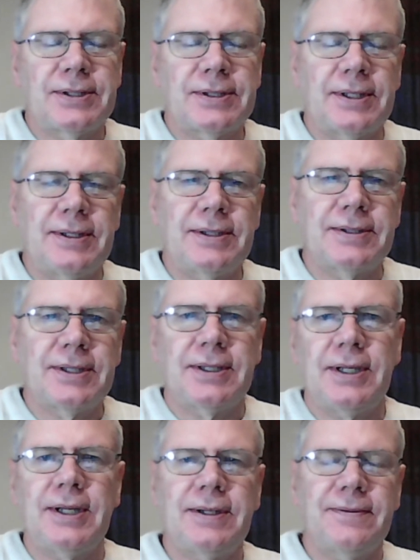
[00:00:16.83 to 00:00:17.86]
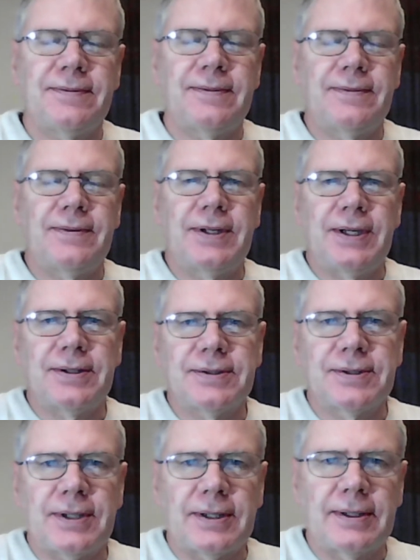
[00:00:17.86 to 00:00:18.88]
There's a ton of
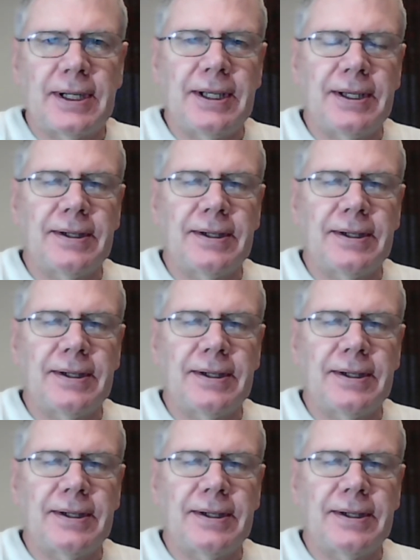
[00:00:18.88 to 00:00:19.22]
videos already